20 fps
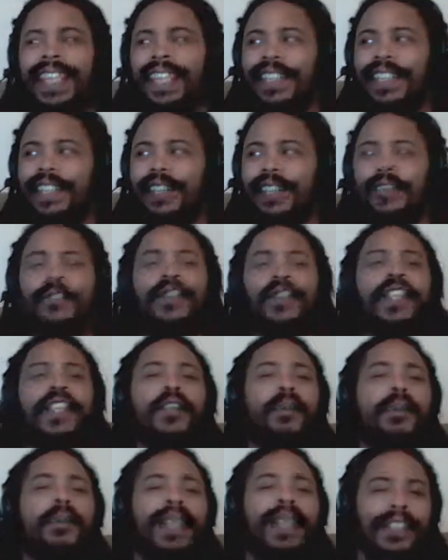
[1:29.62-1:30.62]
to feel
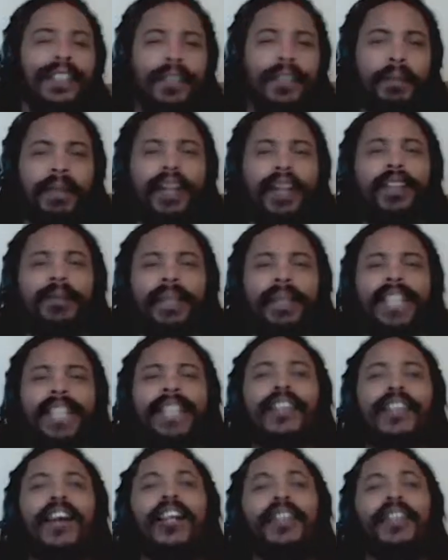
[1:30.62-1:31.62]
better about being
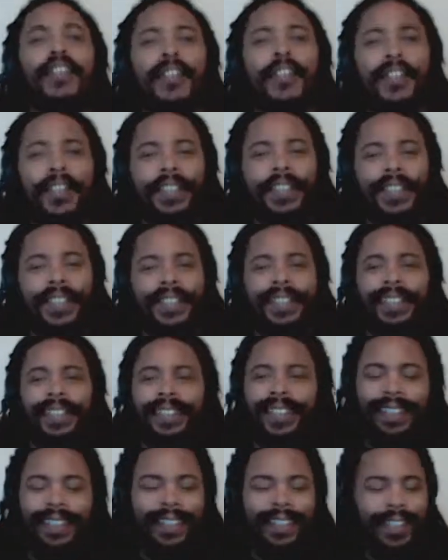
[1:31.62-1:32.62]
on Earth,
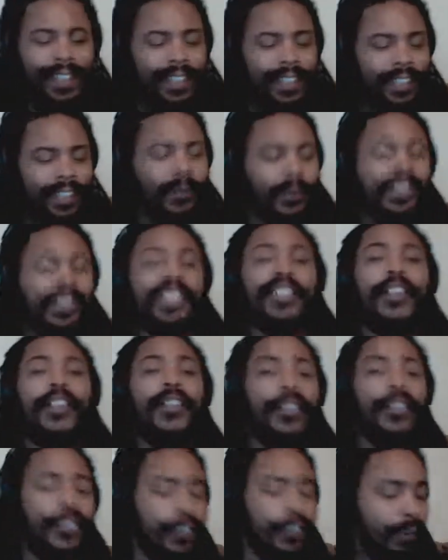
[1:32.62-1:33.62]
so it doesn't hurt
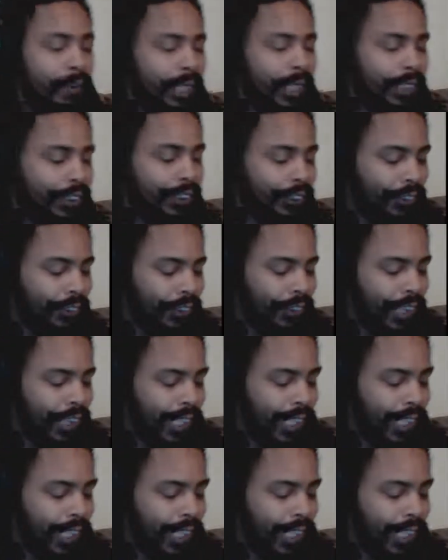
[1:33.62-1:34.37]
so much.